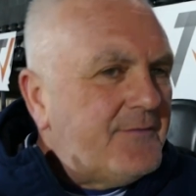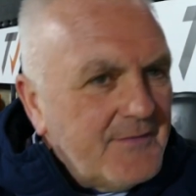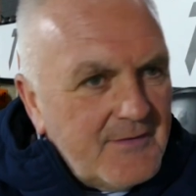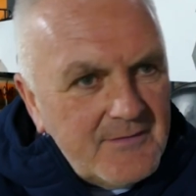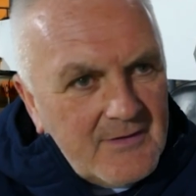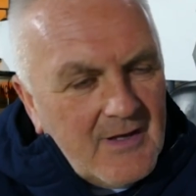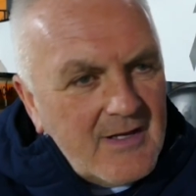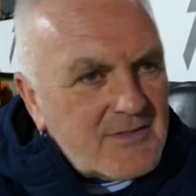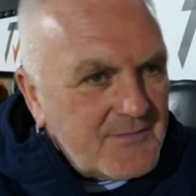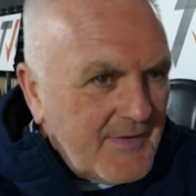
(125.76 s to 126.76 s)
the
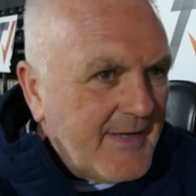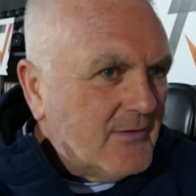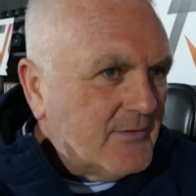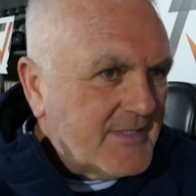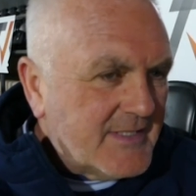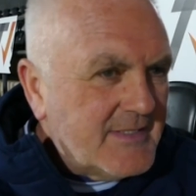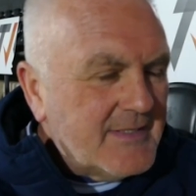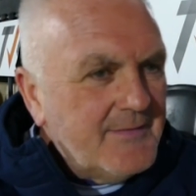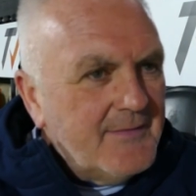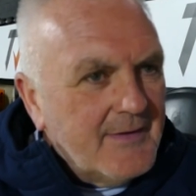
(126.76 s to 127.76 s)
last final
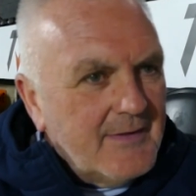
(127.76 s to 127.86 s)
decision,